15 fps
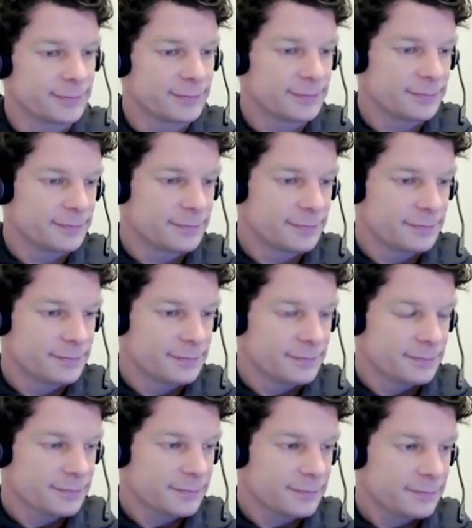
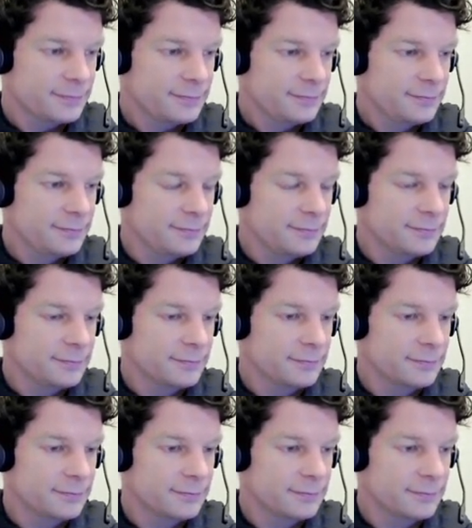
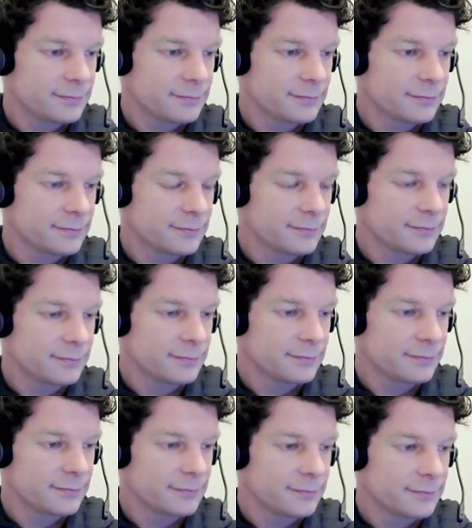
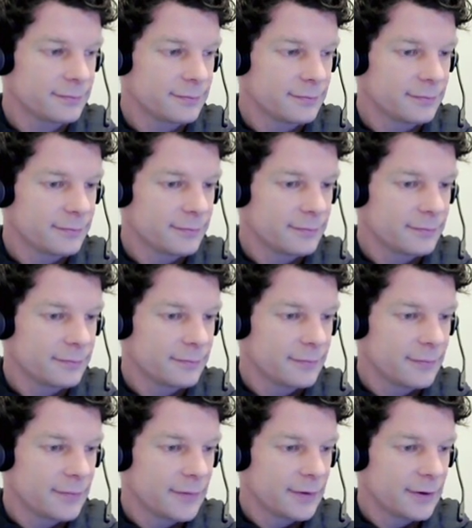
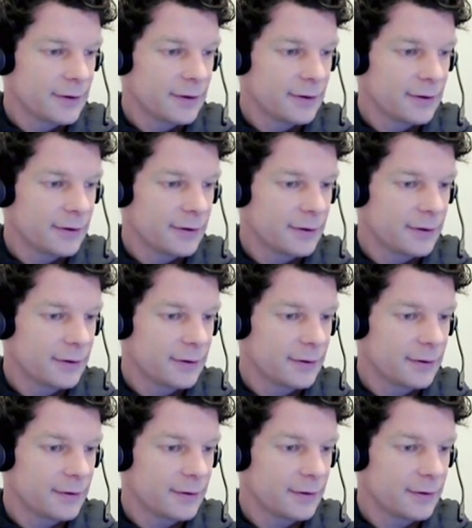
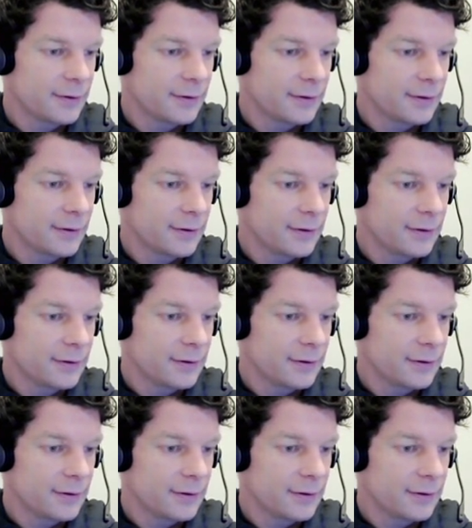[no speech]